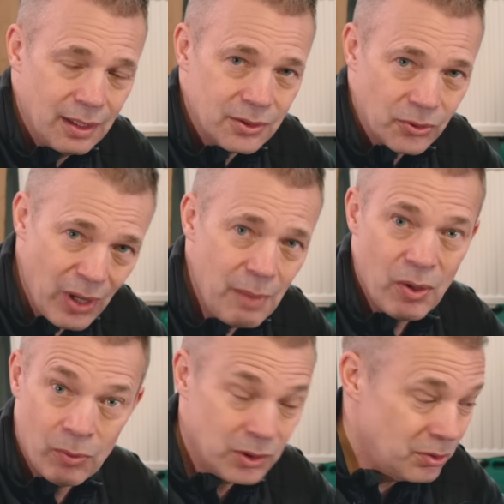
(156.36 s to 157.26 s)
So
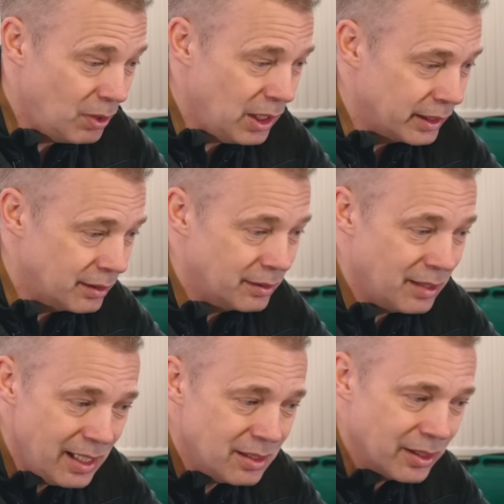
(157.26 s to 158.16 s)
Grandma was right. It
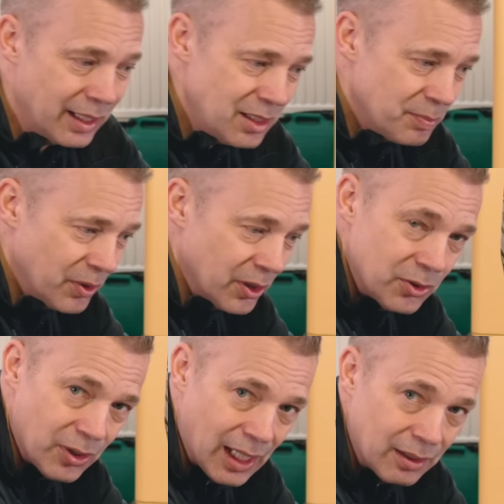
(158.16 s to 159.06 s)
takes an expert
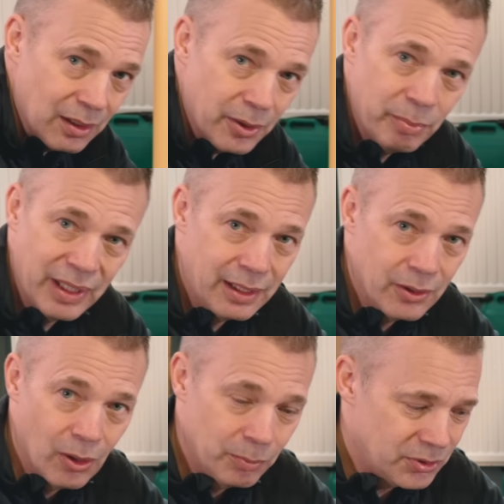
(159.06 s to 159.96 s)
to handle the big
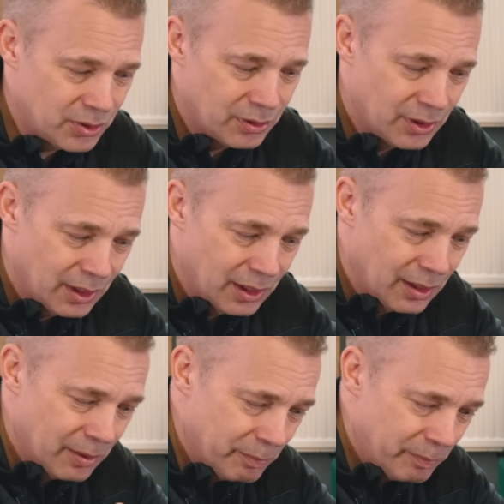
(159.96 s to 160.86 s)
knobs.
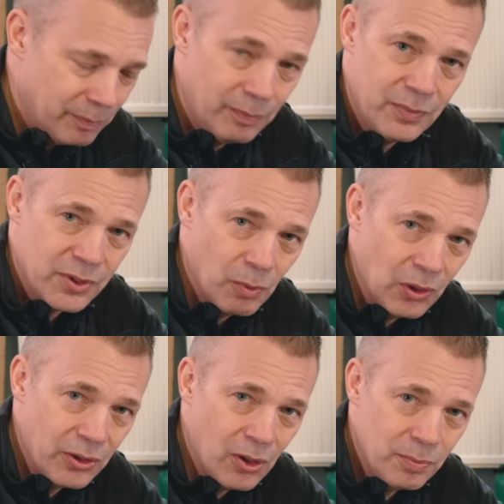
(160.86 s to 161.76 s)

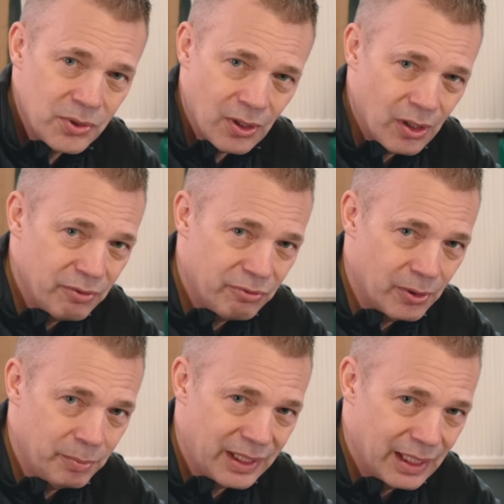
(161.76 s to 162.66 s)
Small knobs are
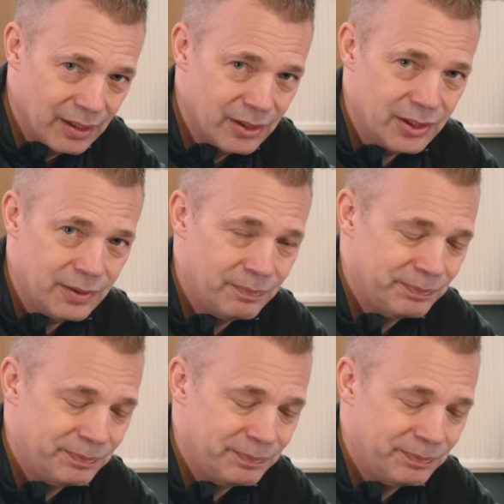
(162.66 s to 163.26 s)
for beginners.